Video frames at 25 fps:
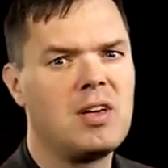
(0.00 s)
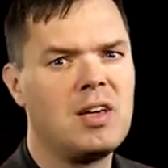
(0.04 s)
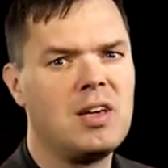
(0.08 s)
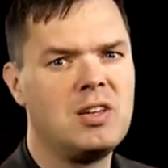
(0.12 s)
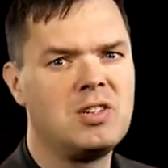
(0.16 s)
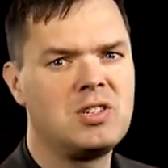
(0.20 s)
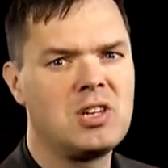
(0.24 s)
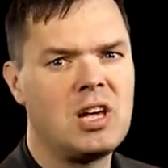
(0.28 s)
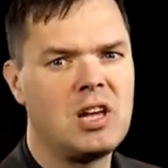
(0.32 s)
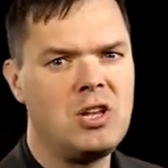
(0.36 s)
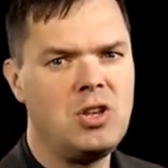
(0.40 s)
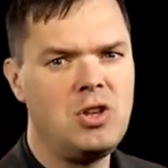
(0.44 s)

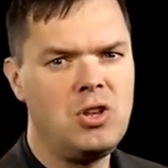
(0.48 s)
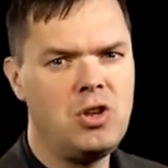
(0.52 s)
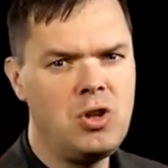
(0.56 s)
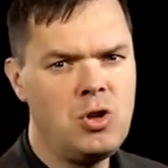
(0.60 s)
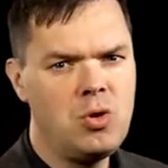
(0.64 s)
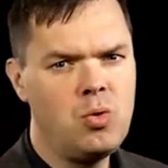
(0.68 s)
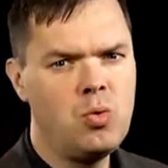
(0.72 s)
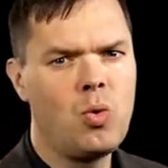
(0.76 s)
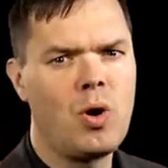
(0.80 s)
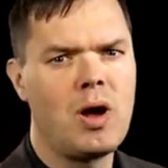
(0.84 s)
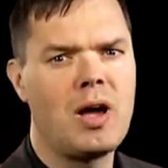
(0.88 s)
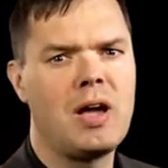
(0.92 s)
is a
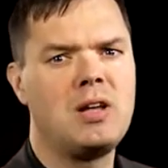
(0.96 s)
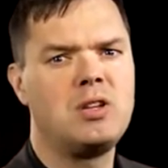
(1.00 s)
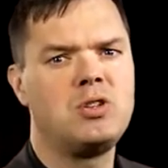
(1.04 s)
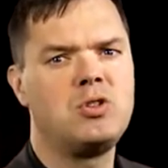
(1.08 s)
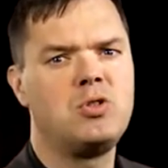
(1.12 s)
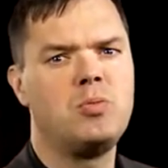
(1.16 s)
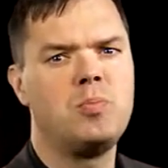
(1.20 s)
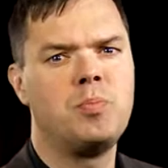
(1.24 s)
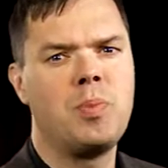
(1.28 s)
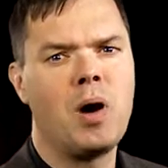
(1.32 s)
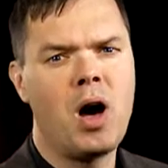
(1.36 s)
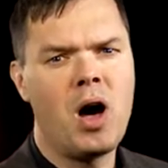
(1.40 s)
new way
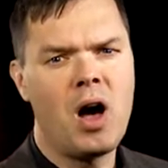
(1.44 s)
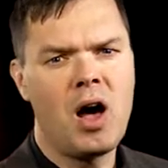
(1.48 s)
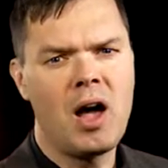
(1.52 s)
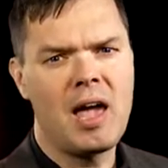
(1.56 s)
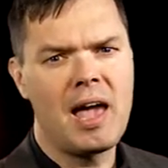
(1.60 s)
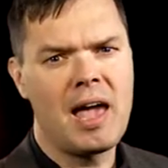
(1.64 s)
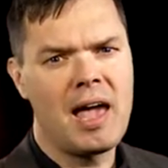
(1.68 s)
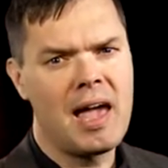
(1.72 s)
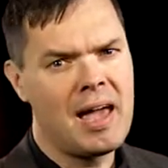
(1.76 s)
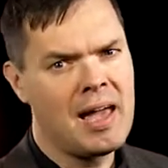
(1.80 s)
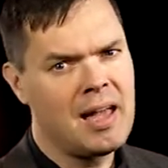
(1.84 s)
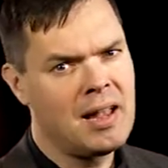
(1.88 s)
to
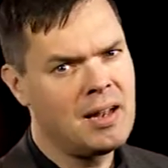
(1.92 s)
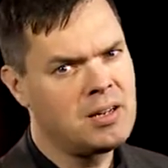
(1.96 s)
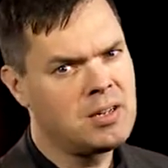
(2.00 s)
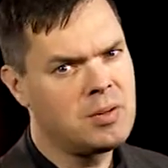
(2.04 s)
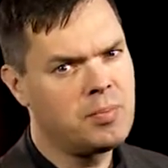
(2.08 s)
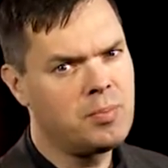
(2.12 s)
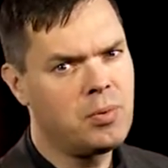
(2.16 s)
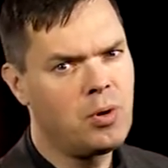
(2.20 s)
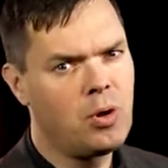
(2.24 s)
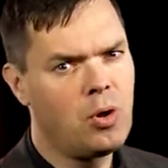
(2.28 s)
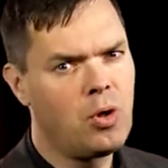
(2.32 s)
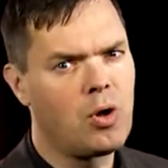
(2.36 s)
buy and
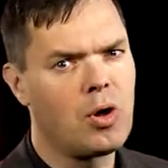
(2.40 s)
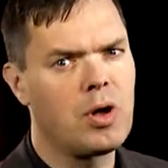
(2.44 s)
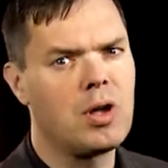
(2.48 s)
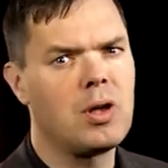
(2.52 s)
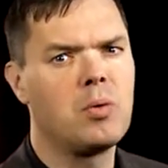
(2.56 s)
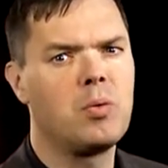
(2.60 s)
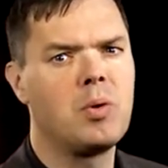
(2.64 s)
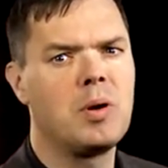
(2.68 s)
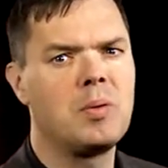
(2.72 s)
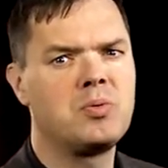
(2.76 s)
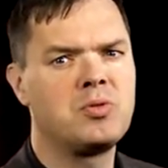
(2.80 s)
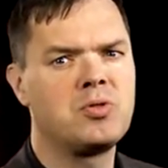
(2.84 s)

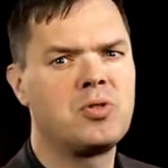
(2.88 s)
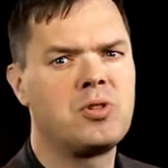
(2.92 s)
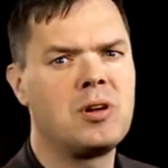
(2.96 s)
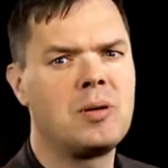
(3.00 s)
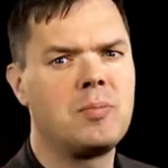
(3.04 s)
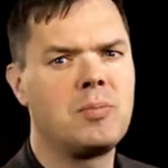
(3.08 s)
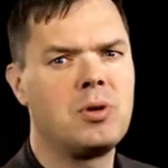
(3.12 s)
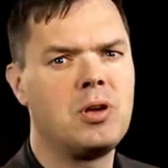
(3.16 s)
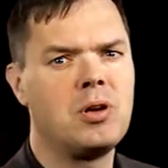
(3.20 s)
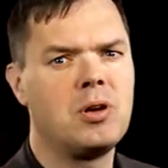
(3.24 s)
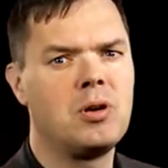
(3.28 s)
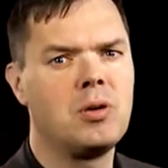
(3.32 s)
deploy
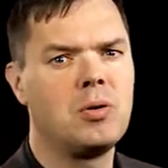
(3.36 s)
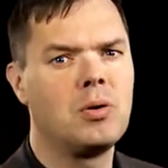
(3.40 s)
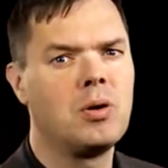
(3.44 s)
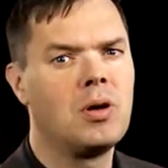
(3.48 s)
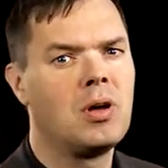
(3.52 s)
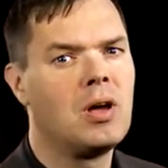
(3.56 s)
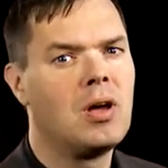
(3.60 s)
WebSphere MQ,